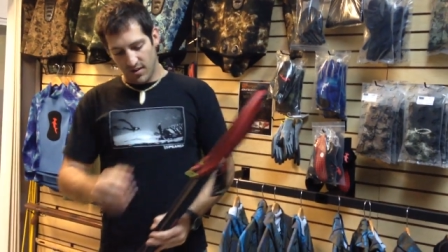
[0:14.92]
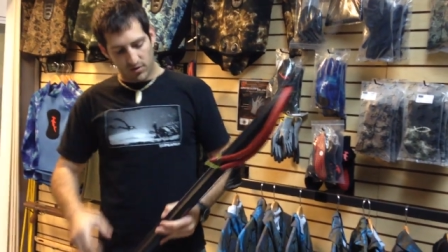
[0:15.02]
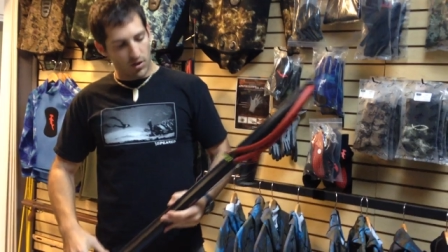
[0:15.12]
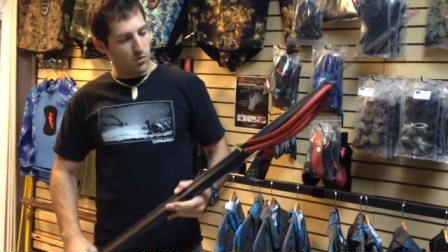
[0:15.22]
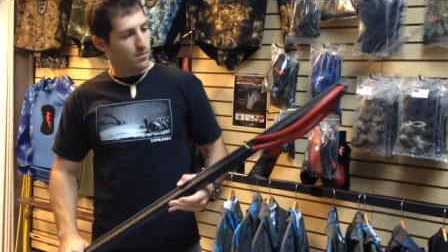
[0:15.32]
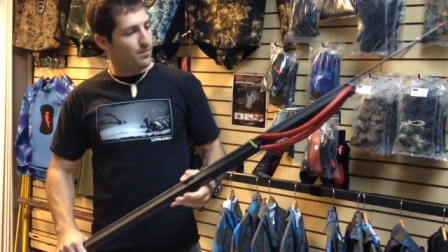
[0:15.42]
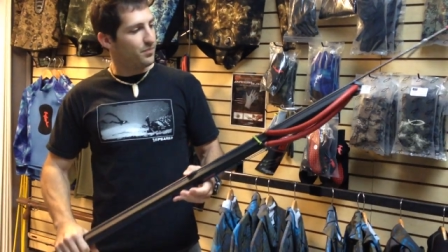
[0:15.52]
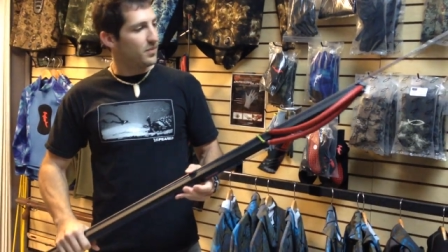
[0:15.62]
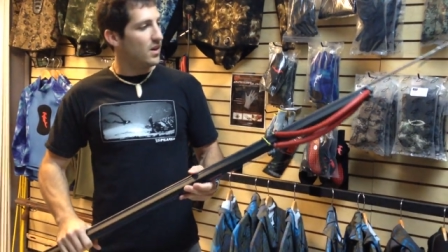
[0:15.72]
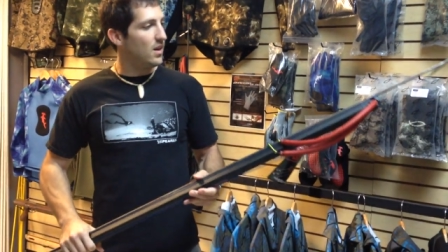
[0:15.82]
So
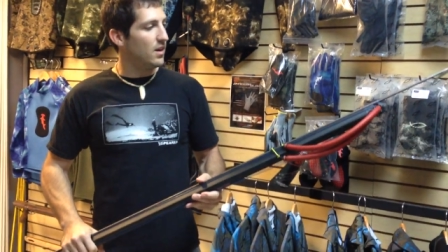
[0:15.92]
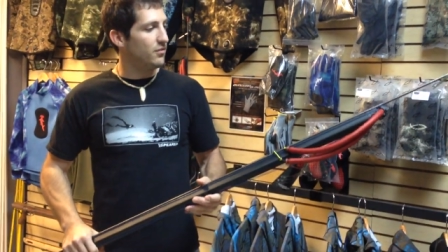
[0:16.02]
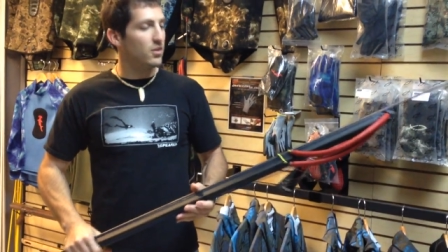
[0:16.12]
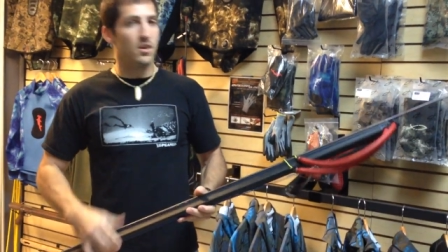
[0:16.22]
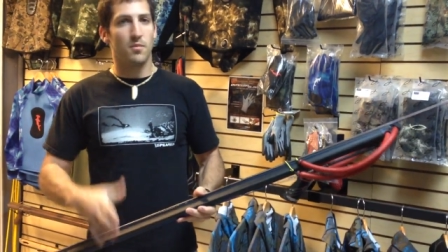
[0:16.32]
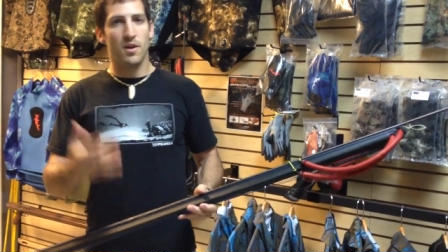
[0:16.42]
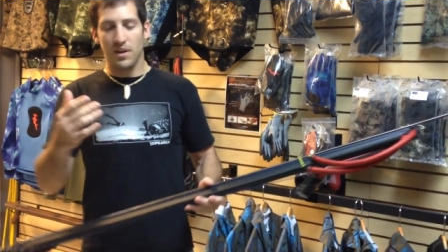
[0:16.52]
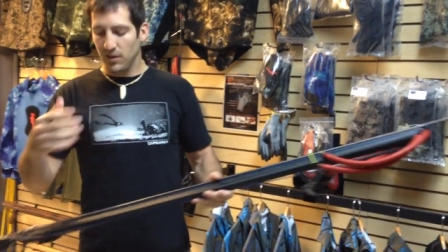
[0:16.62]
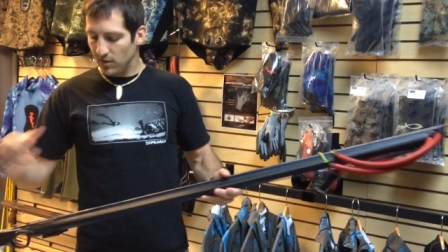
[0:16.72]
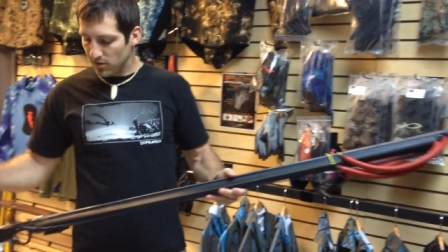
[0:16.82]
uh, if you come on
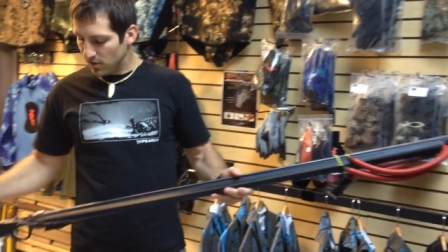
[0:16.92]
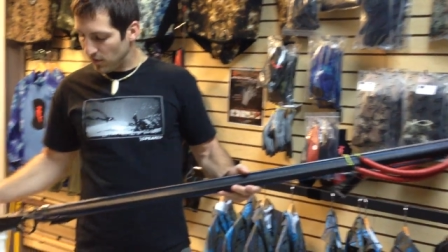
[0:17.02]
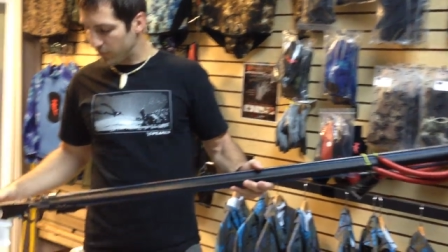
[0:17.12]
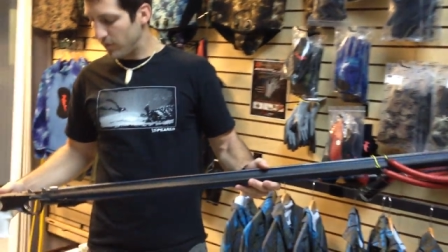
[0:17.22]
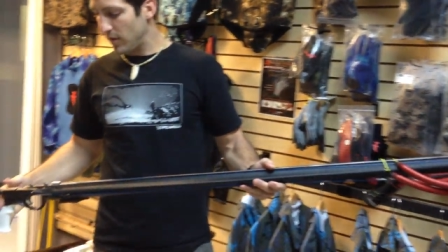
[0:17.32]
in a little closer